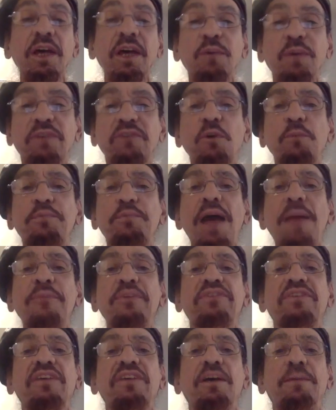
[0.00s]
What's so
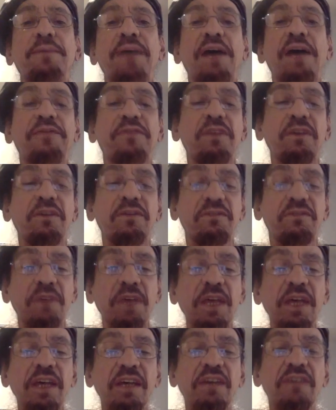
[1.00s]
promising about this
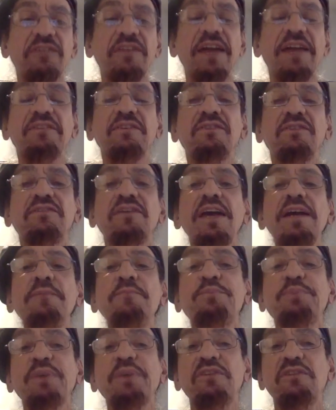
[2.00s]
is that the same
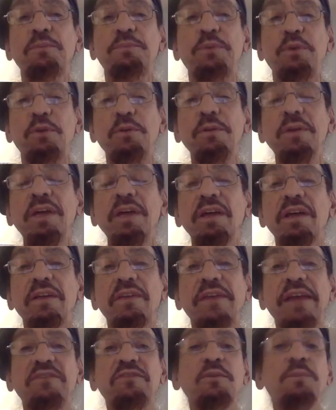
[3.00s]
principle
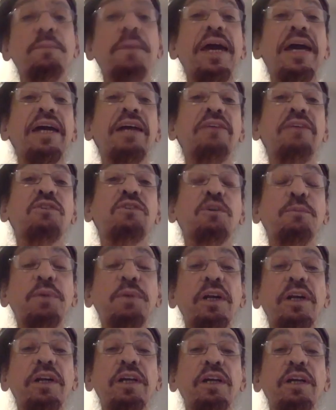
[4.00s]
that demands
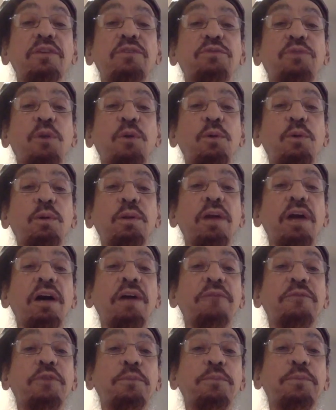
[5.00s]
community control
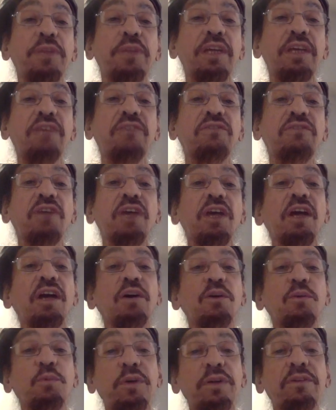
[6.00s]
of the police
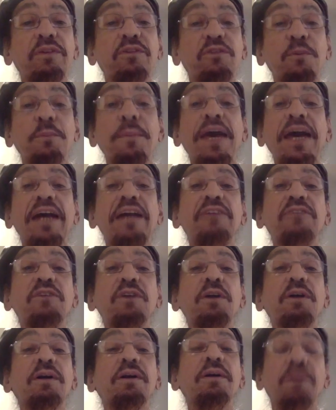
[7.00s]
would demand
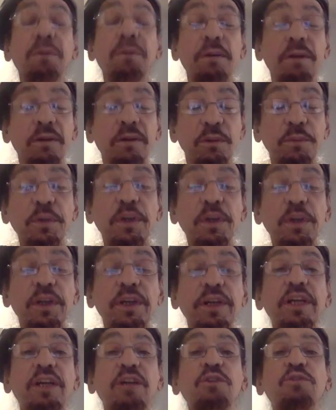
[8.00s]
community
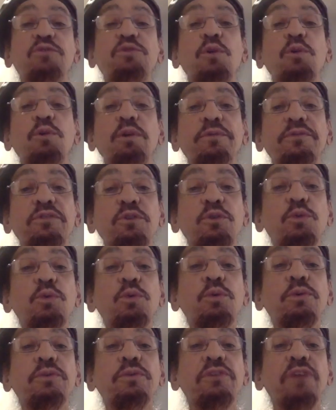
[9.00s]
control of
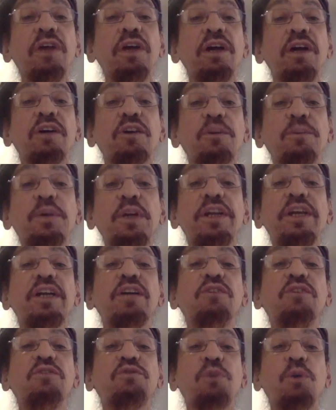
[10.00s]
schools, community
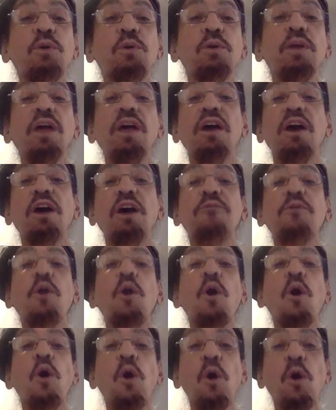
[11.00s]
control of
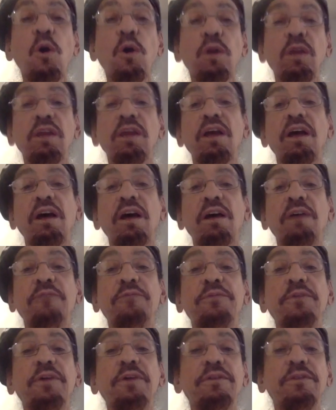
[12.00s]
all of
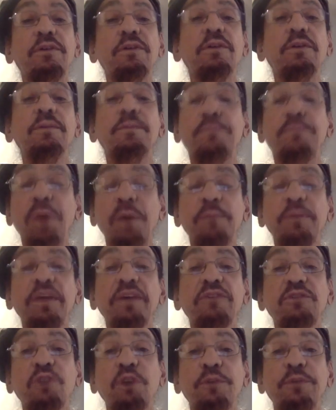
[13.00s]
the public
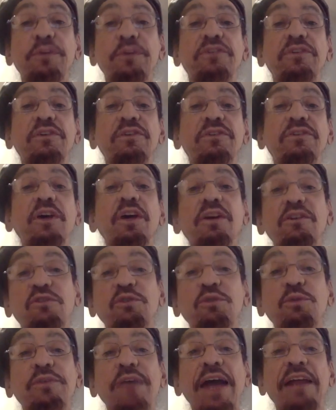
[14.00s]
services
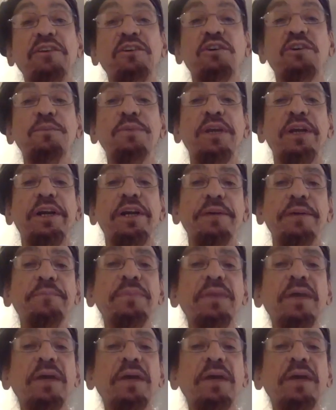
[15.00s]
to that community.